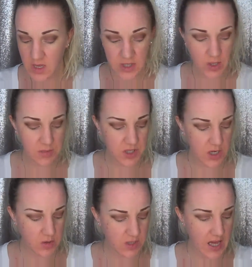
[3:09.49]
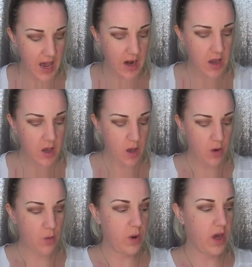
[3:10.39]
So I'm just going to use that
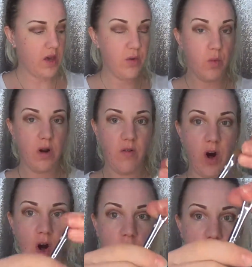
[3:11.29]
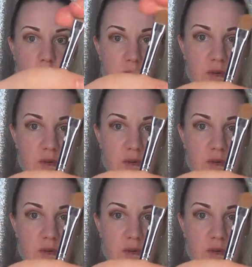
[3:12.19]
with one of our cream